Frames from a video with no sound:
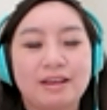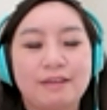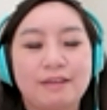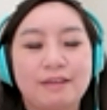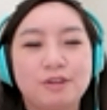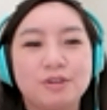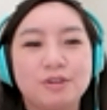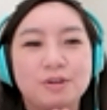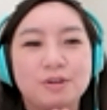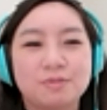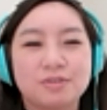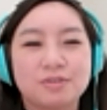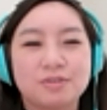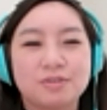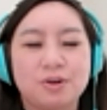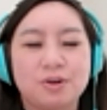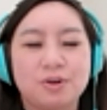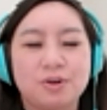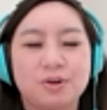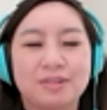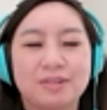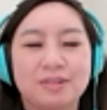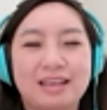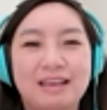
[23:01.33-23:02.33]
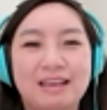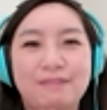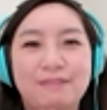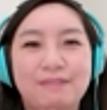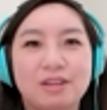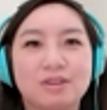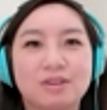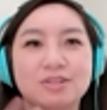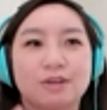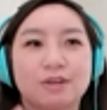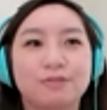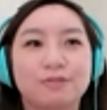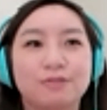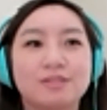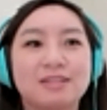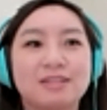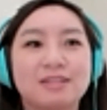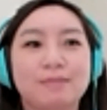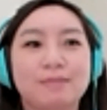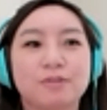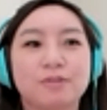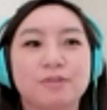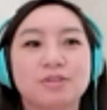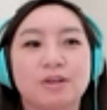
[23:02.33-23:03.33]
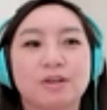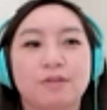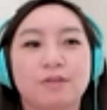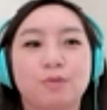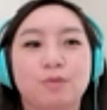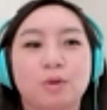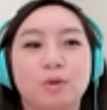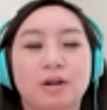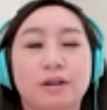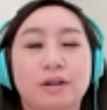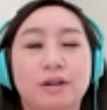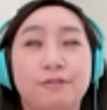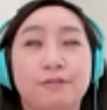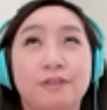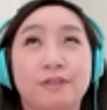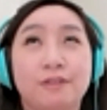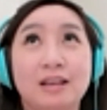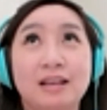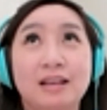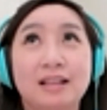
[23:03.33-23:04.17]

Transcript: if you don't know like even your self-esteem or self-worth,